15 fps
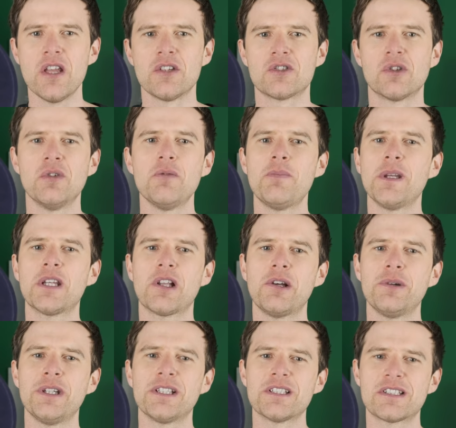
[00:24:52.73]
So we'll be
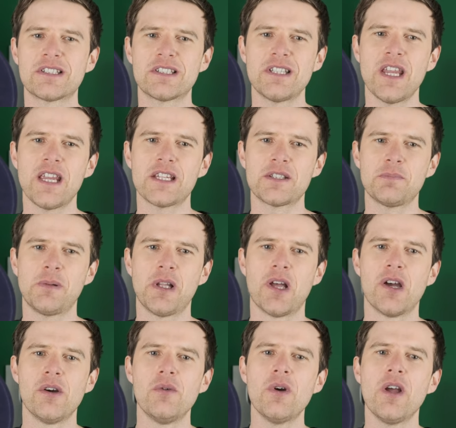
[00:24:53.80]
going six
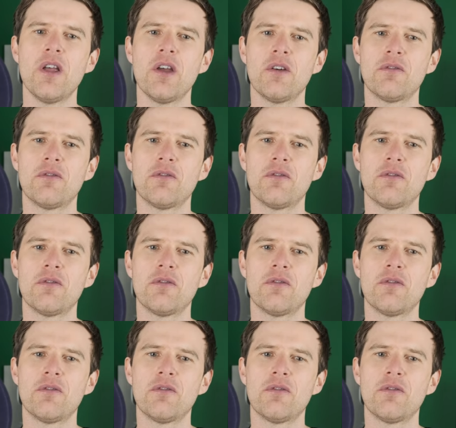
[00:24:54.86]
blow,